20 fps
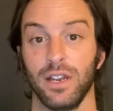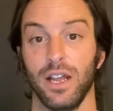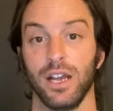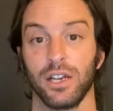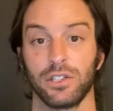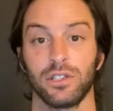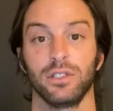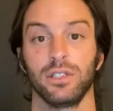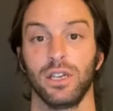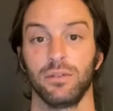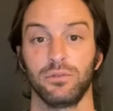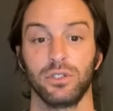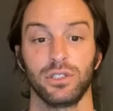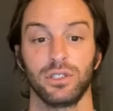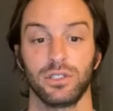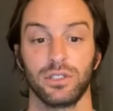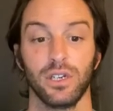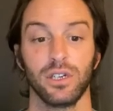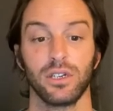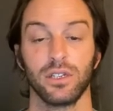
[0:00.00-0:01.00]
actually i'm just
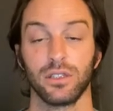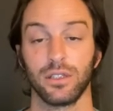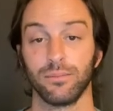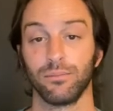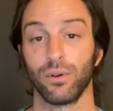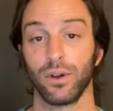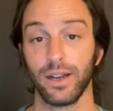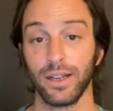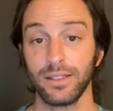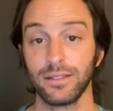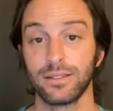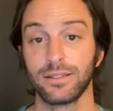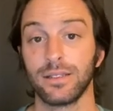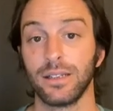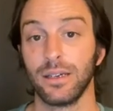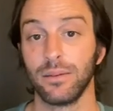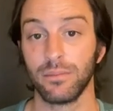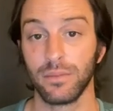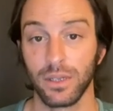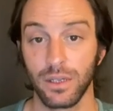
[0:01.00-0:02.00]
stuck in the brain stem